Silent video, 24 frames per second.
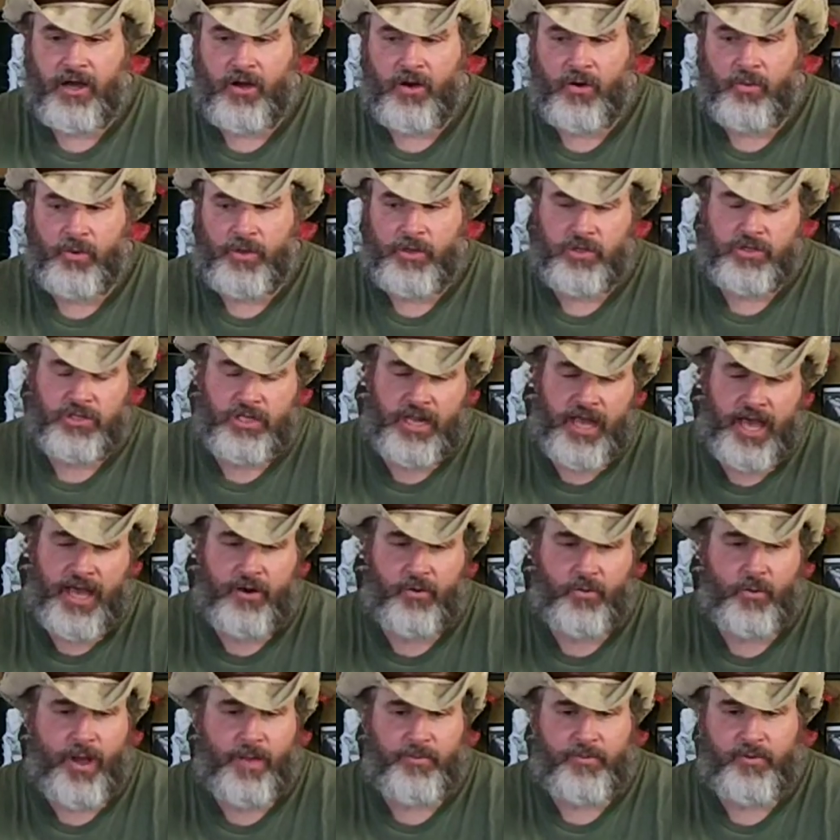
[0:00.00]
We use a lot
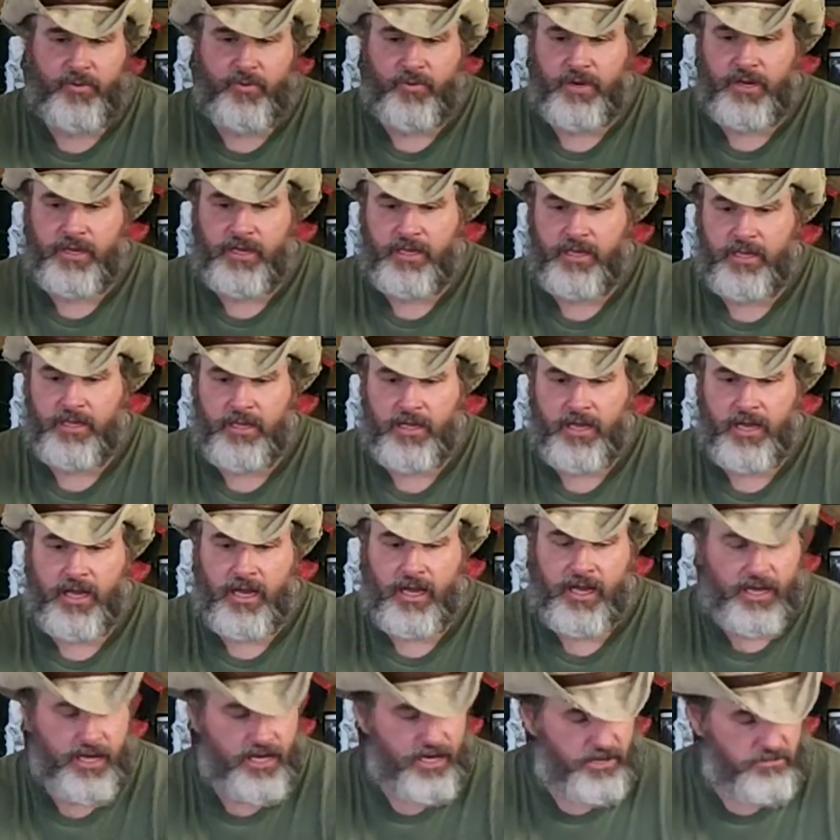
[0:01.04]
of weaponry.
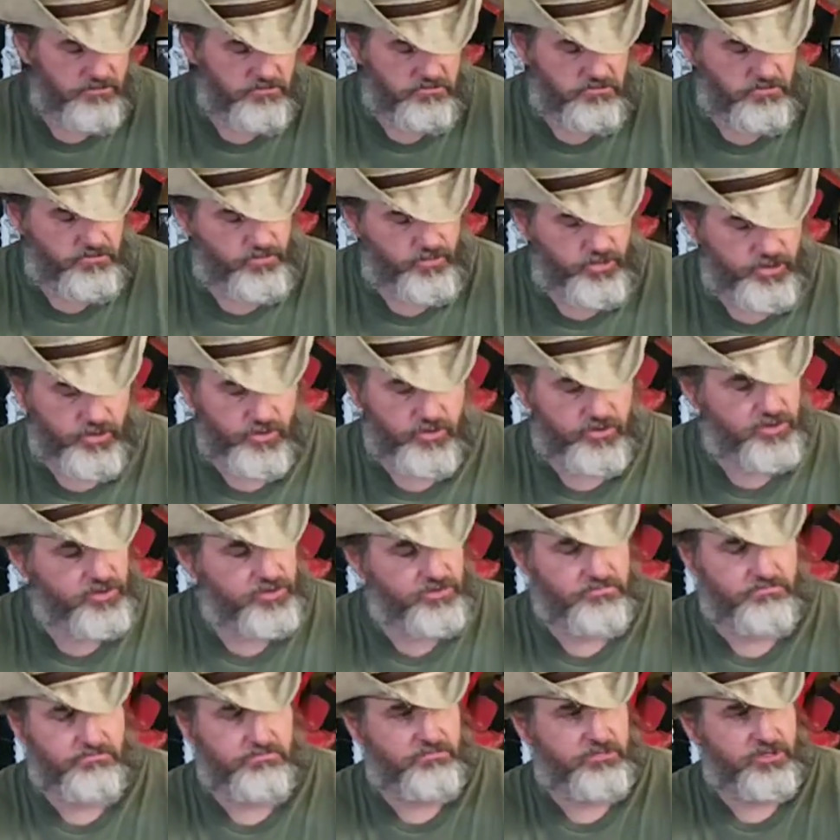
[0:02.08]
We use
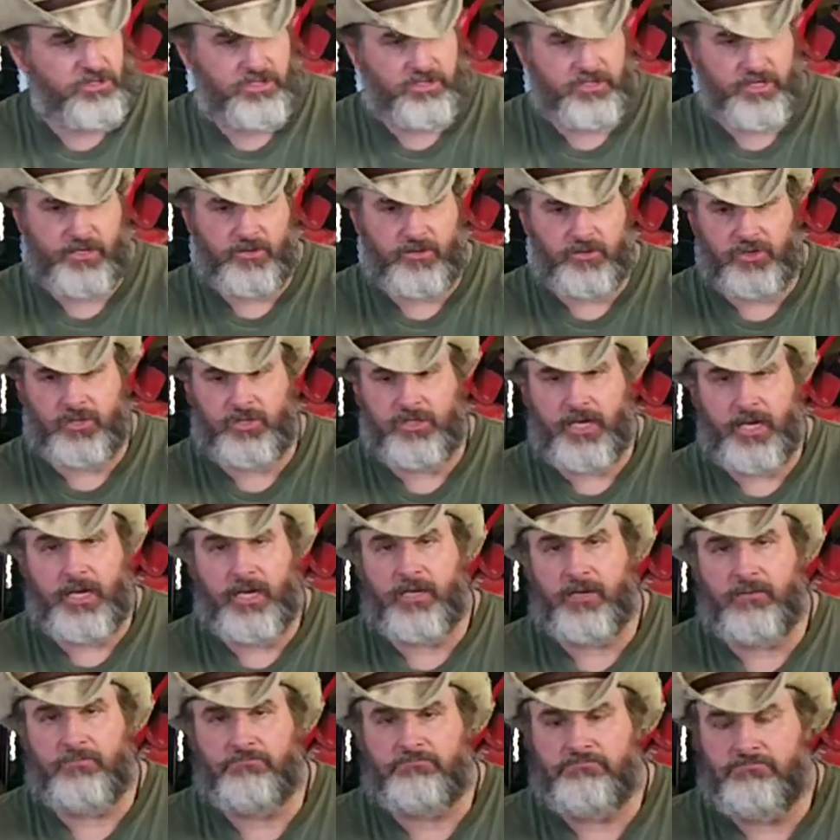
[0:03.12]
a single
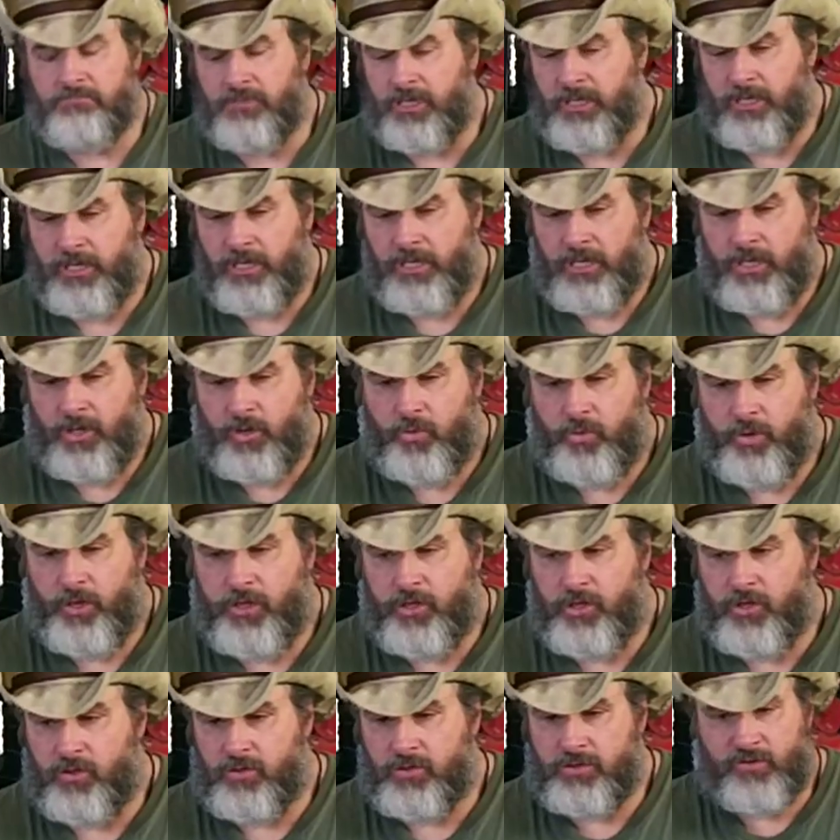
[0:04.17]
stick.
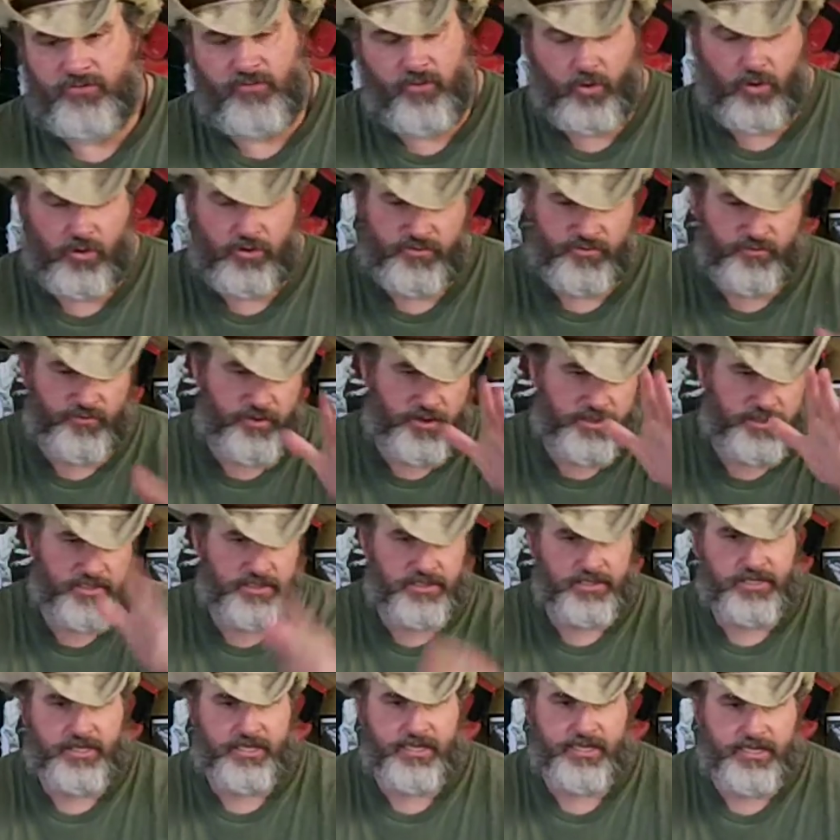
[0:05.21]
We use force fists,
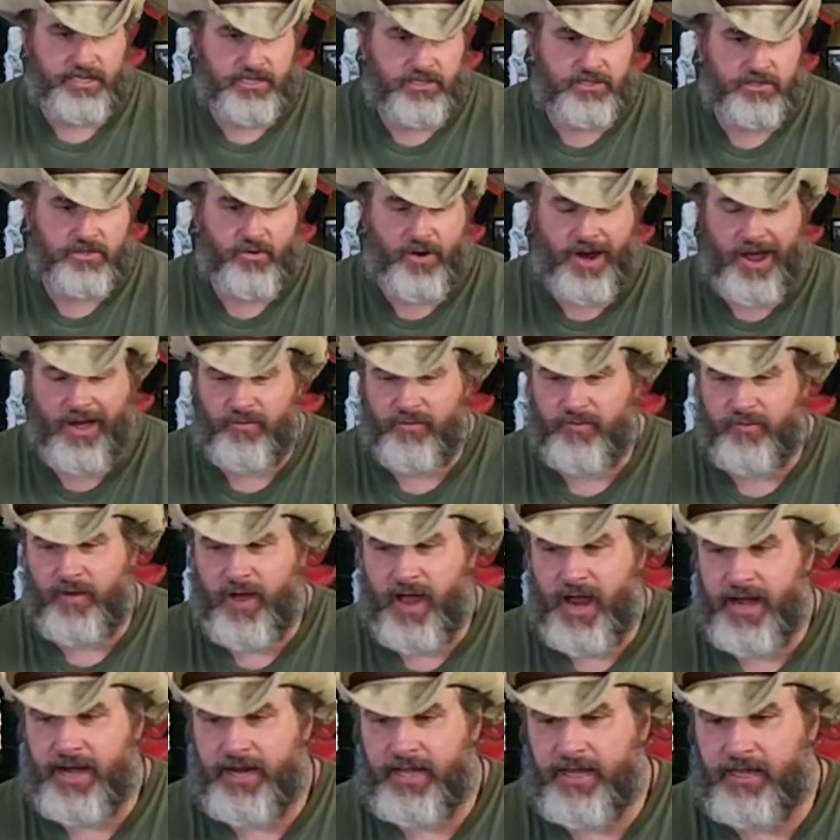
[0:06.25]
knees, ground
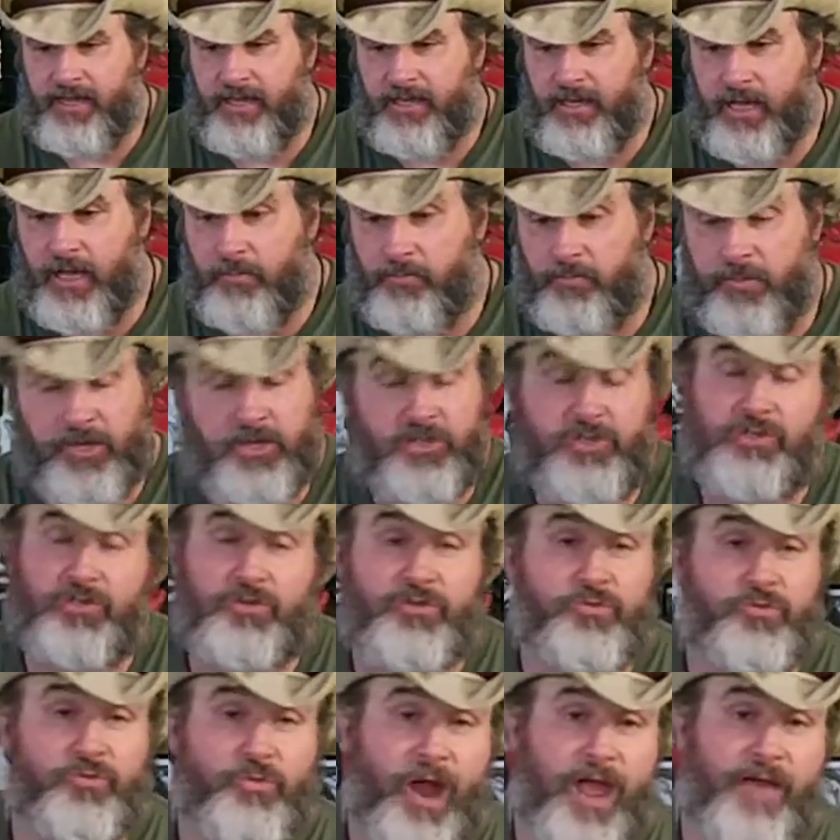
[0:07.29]
fighting,
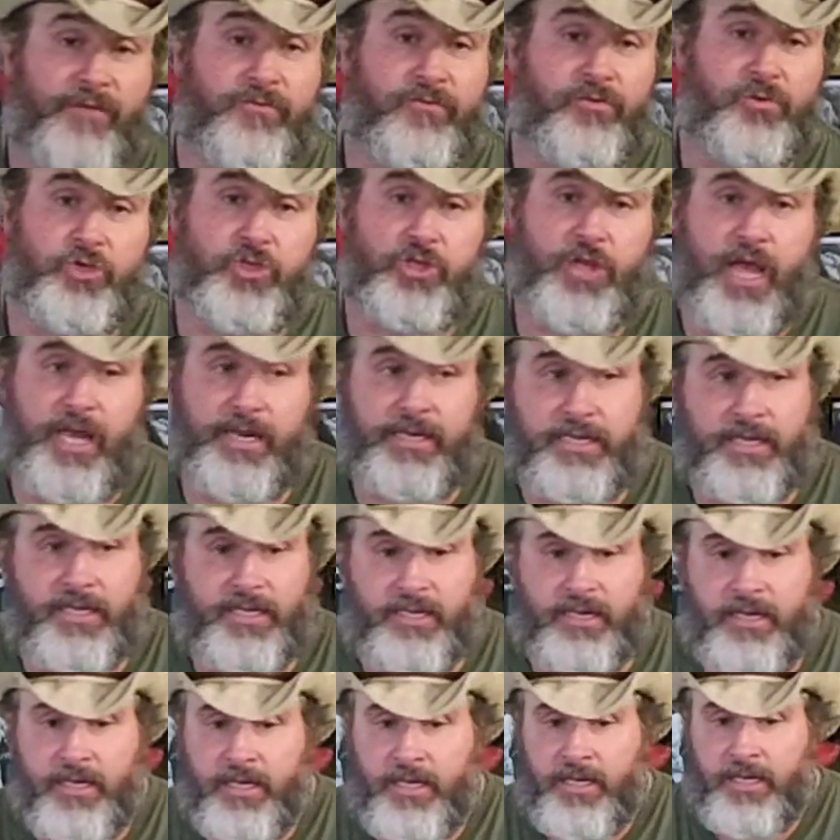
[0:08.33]
pistols, rifle,
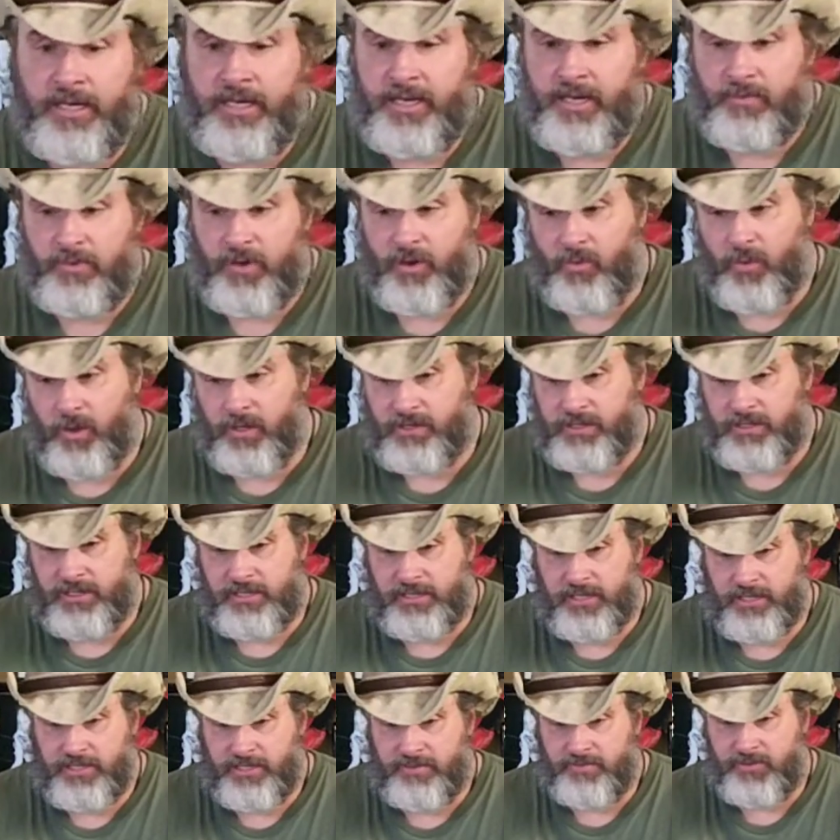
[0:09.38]
shotgun. But what the
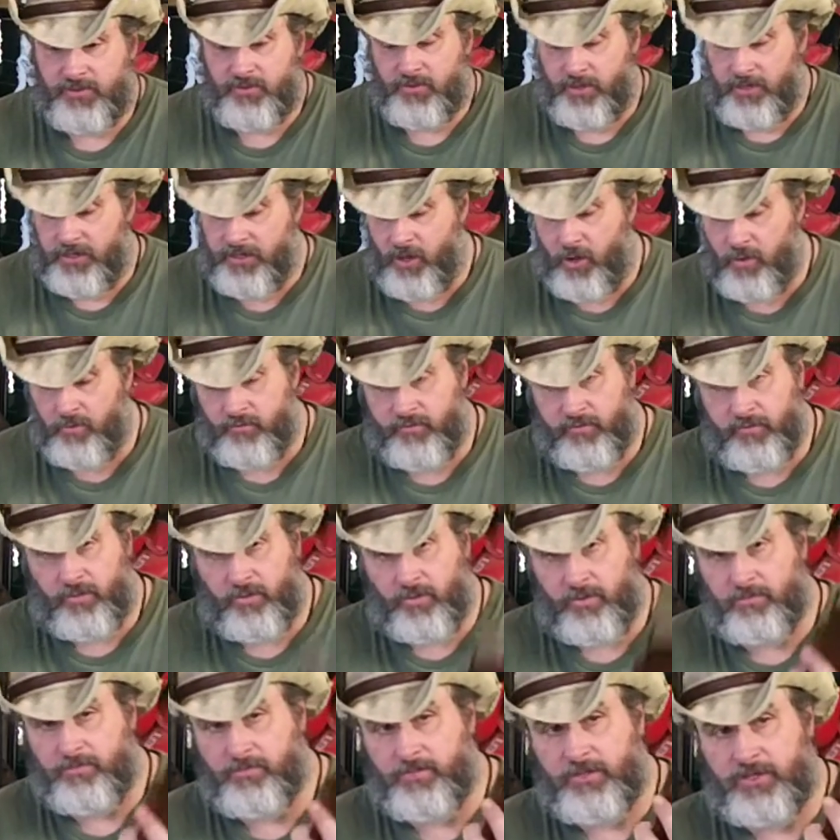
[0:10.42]
system is really known
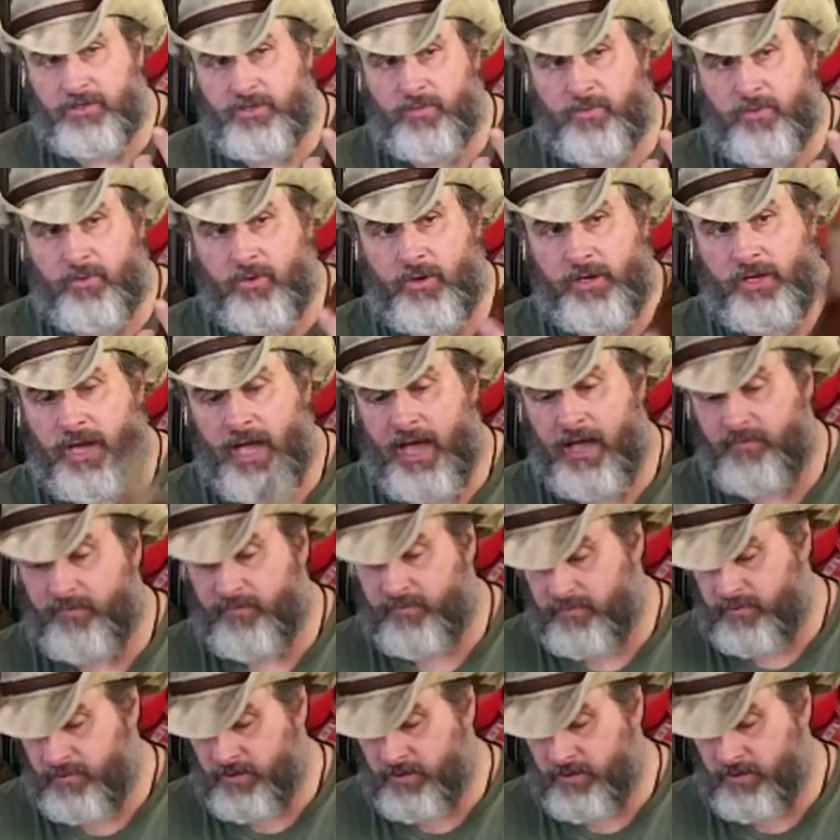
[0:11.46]
for is a Bowie knife.